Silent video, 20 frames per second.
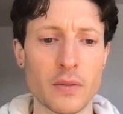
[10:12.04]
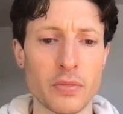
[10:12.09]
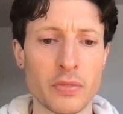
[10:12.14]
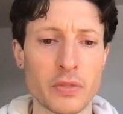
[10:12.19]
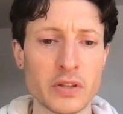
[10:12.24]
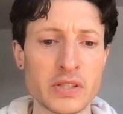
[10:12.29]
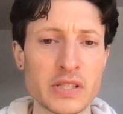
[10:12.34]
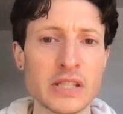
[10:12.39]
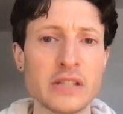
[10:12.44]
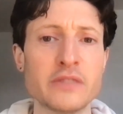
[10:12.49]

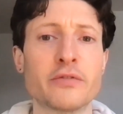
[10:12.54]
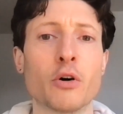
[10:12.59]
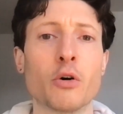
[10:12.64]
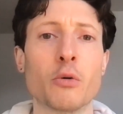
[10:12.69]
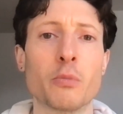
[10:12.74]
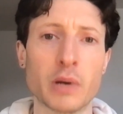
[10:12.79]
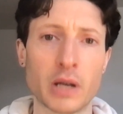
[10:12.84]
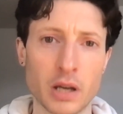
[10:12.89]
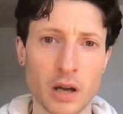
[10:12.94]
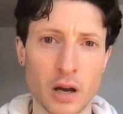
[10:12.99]
the
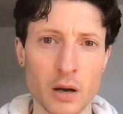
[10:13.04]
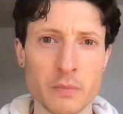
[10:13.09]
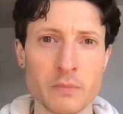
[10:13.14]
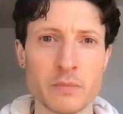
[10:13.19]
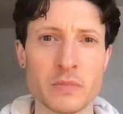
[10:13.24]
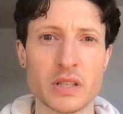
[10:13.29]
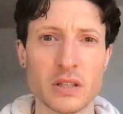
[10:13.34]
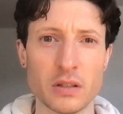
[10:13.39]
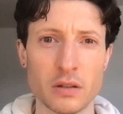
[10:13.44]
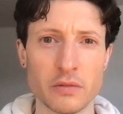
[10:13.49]
default
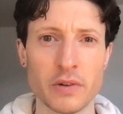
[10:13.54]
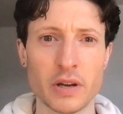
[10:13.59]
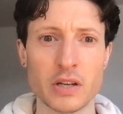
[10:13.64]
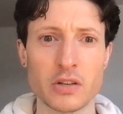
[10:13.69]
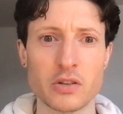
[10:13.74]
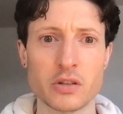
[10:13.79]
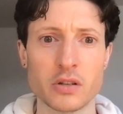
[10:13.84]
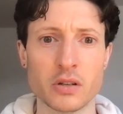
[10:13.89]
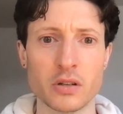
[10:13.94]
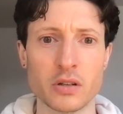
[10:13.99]
becomes
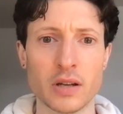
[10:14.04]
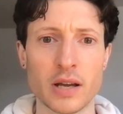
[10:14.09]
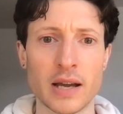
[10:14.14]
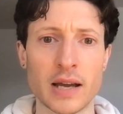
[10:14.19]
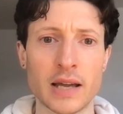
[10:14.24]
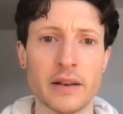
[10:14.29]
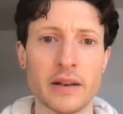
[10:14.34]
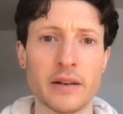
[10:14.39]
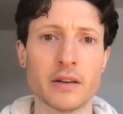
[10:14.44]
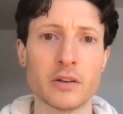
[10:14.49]
innovation
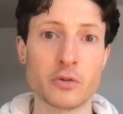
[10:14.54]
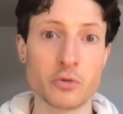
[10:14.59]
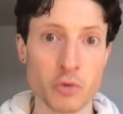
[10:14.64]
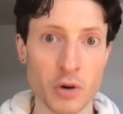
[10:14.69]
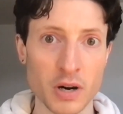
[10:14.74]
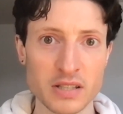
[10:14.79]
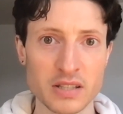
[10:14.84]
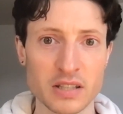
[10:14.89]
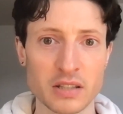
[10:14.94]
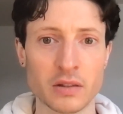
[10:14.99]
and
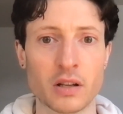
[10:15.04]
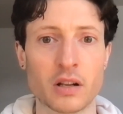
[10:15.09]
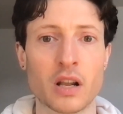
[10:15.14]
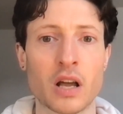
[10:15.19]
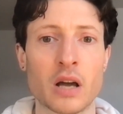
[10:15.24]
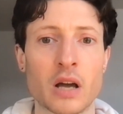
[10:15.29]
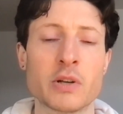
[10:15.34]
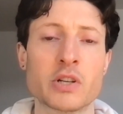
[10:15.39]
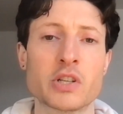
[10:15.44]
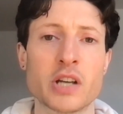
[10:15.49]
addressing the
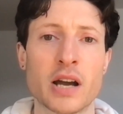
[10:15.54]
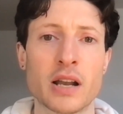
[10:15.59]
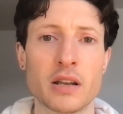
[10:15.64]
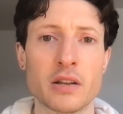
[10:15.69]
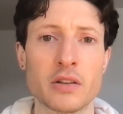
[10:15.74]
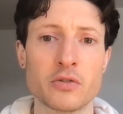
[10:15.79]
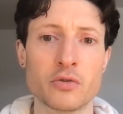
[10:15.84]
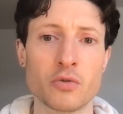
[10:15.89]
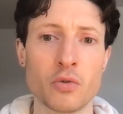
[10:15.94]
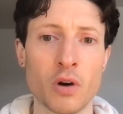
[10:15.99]
climate
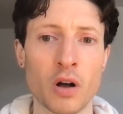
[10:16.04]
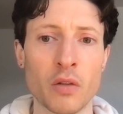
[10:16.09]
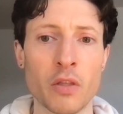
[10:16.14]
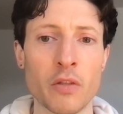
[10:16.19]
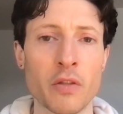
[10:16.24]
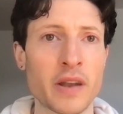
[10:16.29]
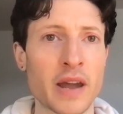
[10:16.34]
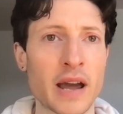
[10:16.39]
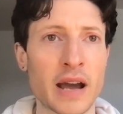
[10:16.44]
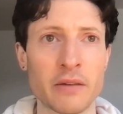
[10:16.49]
challenge, rather
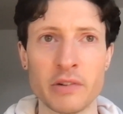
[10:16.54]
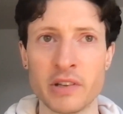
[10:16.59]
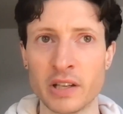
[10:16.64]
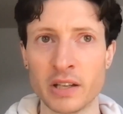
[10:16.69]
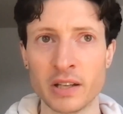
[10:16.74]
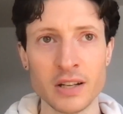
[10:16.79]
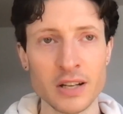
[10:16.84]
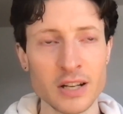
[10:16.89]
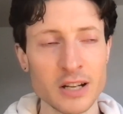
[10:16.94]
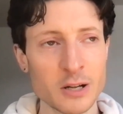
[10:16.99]
than
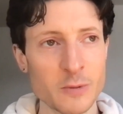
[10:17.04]
having